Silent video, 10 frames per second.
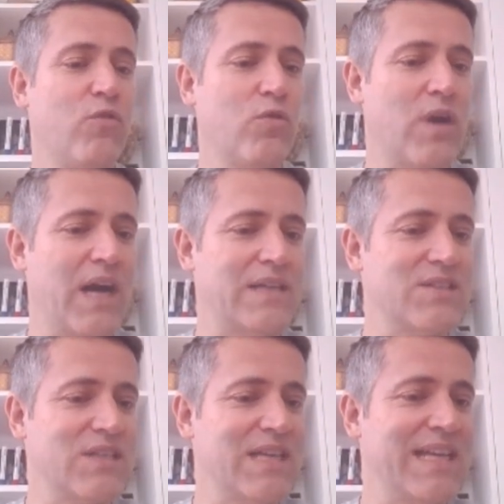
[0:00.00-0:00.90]
for
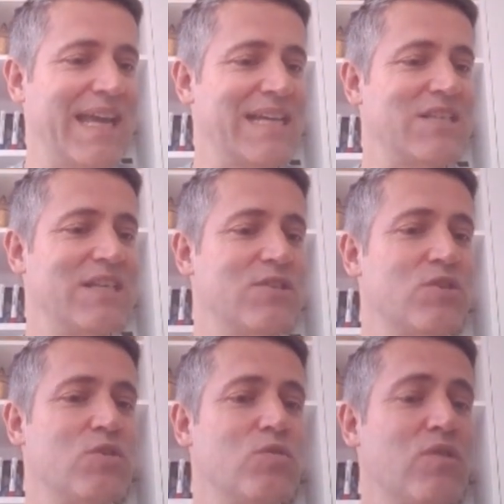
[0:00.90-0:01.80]
us, connecting
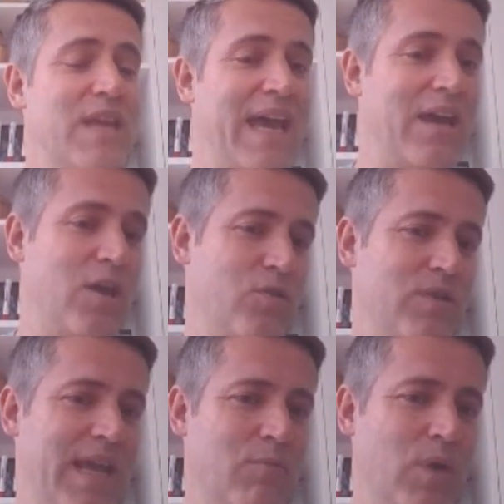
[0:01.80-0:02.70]
to their
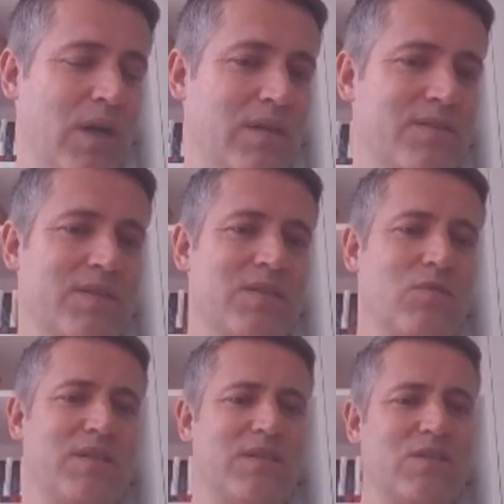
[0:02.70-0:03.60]
own networks. So
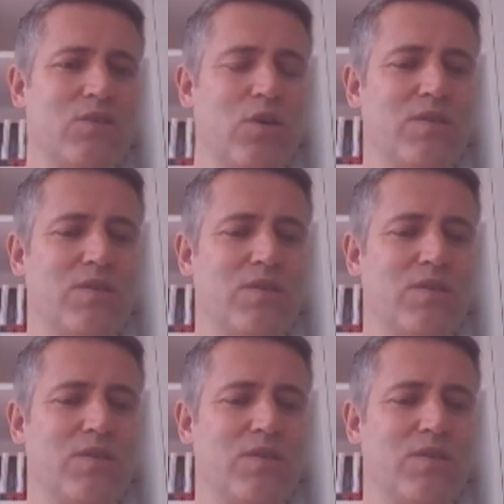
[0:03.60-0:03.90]
this is a